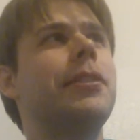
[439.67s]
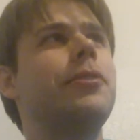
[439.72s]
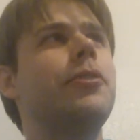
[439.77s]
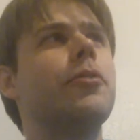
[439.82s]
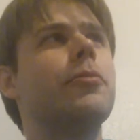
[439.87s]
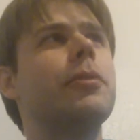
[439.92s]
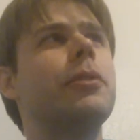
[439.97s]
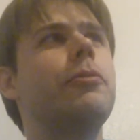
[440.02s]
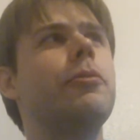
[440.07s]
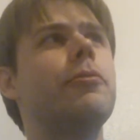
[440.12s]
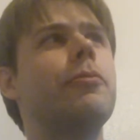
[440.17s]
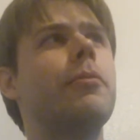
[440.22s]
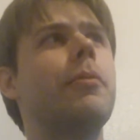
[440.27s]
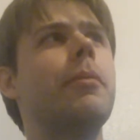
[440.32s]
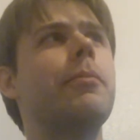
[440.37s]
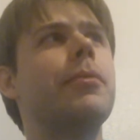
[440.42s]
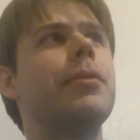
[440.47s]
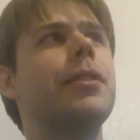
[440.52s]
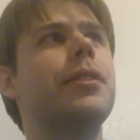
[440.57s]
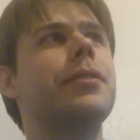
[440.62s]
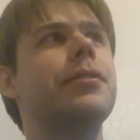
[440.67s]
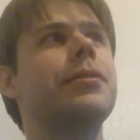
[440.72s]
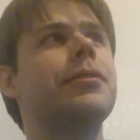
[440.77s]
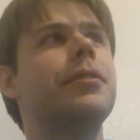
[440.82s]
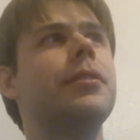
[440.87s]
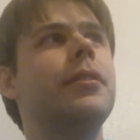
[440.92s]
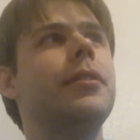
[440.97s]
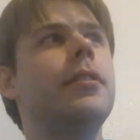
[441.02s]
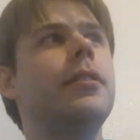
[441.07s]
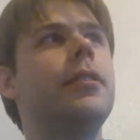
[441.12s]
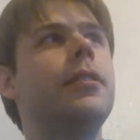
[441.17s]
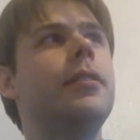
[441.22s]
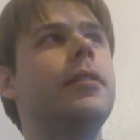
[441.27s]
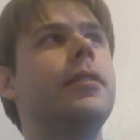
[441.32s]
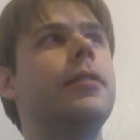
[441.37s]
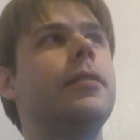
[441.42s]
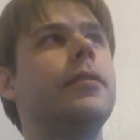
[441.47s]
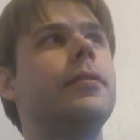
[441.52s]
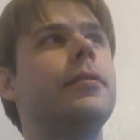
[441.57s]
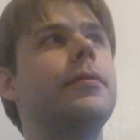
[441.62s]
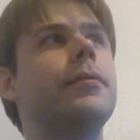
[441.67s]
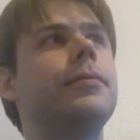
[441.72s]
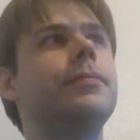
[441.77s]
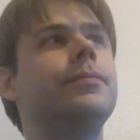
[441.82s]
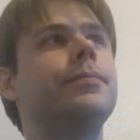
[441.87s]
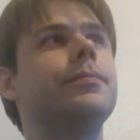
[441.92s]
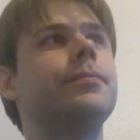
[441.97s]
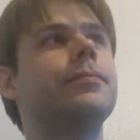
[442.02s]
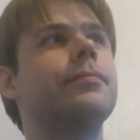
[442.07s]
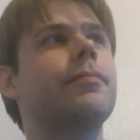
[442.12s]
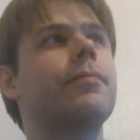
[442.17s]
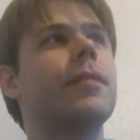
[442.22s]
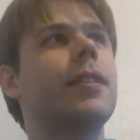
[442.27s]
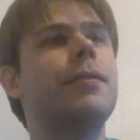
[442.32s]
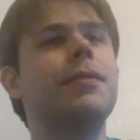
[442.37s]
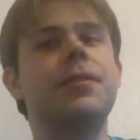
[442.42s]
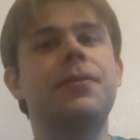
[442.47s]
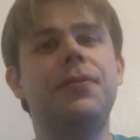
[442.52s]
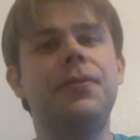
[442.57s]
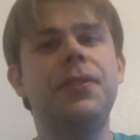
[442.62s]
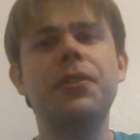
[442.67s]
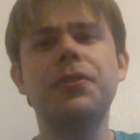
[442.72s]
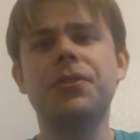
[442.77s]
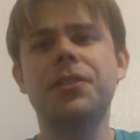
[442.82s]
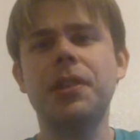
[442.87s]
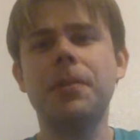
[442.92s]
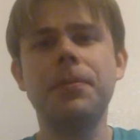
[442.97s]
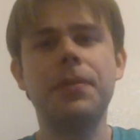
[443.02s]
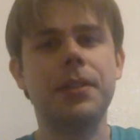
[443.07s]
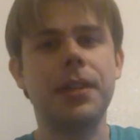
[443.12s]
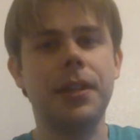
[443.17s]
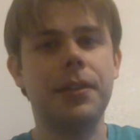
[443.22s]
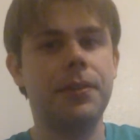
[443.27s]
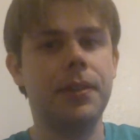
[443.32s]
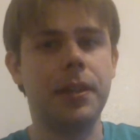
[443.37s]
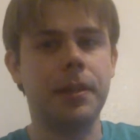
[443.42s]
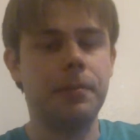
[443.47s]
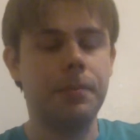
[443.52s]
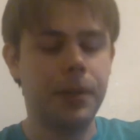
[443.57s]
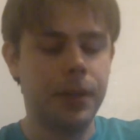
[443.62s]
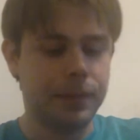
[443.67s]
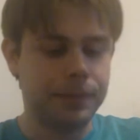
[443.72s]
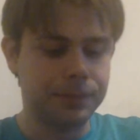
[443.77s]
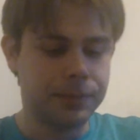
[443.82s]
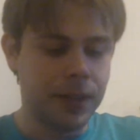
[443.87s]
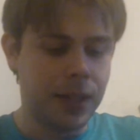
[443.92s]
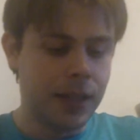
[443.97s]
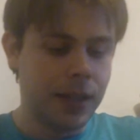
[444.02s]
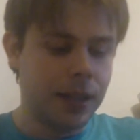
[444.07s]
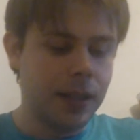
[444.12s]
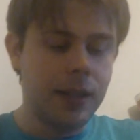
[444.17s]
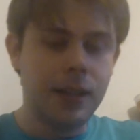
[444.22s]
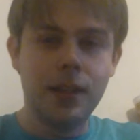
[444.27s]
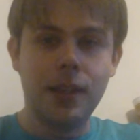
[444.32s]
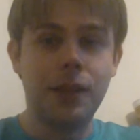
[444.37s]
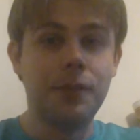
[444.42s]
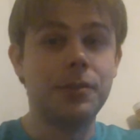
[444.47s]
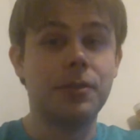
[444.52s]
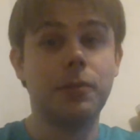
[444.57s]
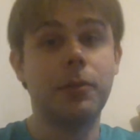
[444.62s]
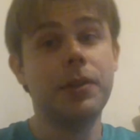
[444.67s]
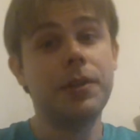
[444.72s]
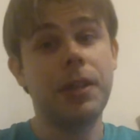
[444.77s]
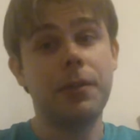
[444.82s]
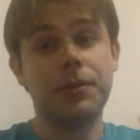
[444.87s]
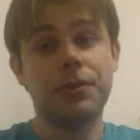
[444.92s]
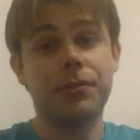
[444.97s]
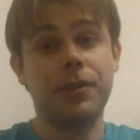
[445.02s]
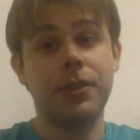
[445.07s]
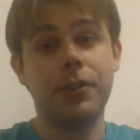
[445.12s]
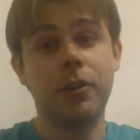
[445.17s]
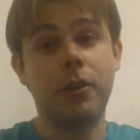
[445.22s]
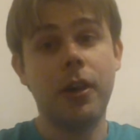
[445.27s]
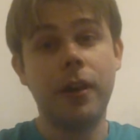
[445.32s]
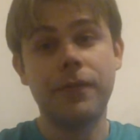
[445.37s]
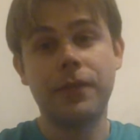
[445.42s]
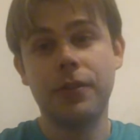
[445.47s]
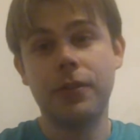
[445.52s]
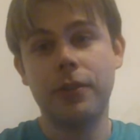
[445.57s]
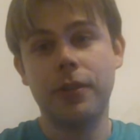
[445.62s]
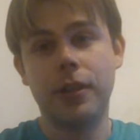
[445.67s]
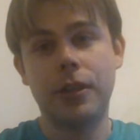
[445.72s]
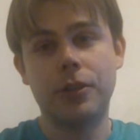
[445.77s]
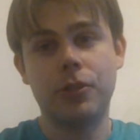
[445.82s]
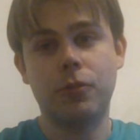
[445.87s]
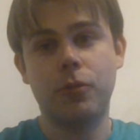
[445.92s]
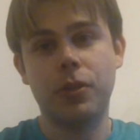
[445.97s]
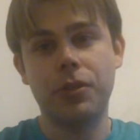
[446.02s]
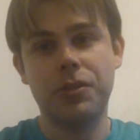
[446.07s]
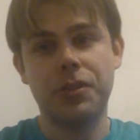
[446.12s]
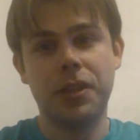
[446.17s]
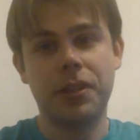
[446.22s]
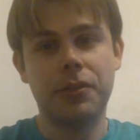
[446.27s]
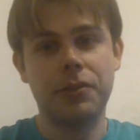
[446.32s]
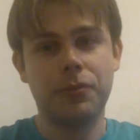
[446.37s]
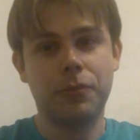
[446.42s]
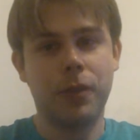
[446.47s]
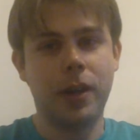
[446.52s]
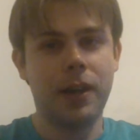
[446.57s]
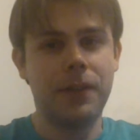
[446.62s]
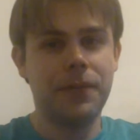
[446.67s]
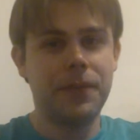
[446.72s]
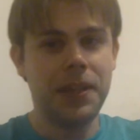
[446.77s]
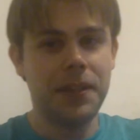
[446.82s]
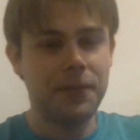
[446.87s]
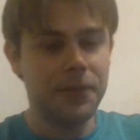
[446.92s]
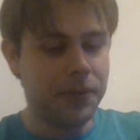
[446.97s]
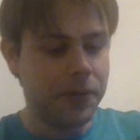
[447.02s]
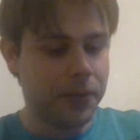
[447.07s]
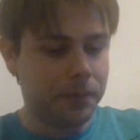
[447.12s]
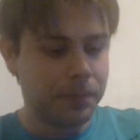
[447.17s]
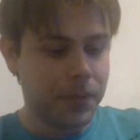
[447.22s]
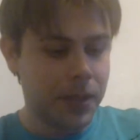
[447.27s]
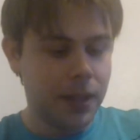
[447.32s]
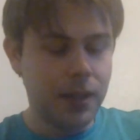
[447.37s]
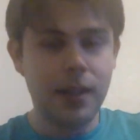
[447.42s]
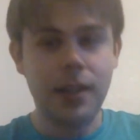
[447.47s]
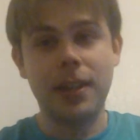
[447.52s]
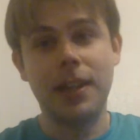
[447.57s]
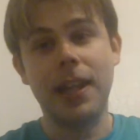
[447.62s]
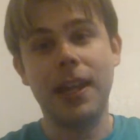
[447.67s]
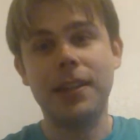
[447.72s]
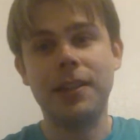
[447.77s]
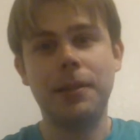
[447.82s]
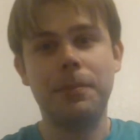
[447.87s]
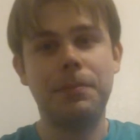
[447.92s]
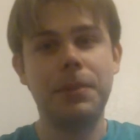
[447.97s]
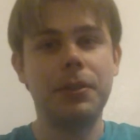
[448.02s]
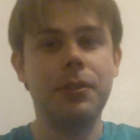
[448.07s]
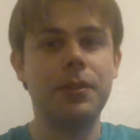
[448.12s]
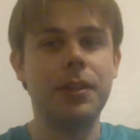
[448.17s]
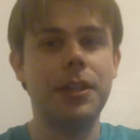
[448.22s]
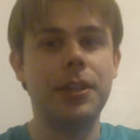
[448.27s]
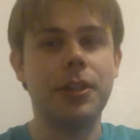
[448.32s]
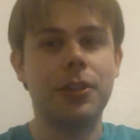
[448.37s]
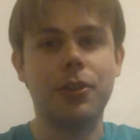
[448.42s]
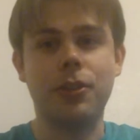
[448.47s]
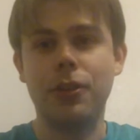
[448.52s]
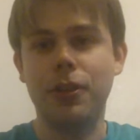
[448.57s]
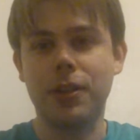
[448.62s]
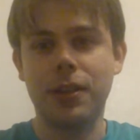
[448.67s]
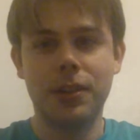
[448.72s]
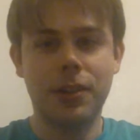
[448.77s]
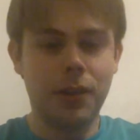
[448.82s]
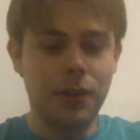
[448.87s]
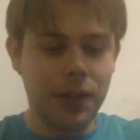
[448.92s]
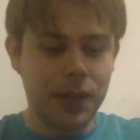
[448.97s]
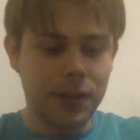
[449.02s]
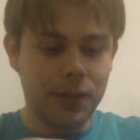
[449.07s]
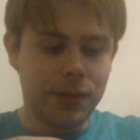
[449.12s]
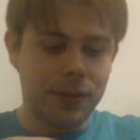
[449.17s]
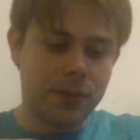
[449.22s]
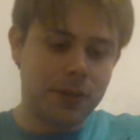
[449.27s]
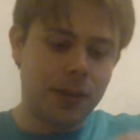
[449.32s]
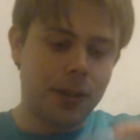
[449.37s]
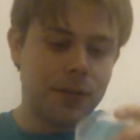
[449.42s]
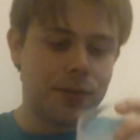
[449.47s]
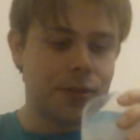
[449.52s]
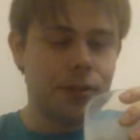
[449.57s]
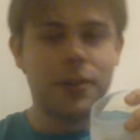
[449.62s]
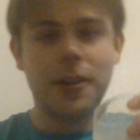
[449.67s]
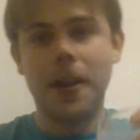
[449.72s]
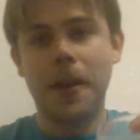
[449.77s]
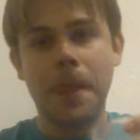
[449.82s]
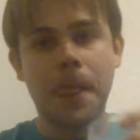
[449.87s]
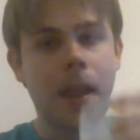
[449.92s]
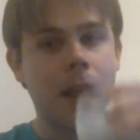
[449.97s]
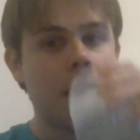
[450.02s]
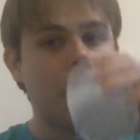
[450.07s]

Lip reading: I normally would remember this. It was Phil something, I think, but he was the one that was trying to go after Schwarzenegger's wife in that film, and he had the ability to cook and all that good stuff, so yeah.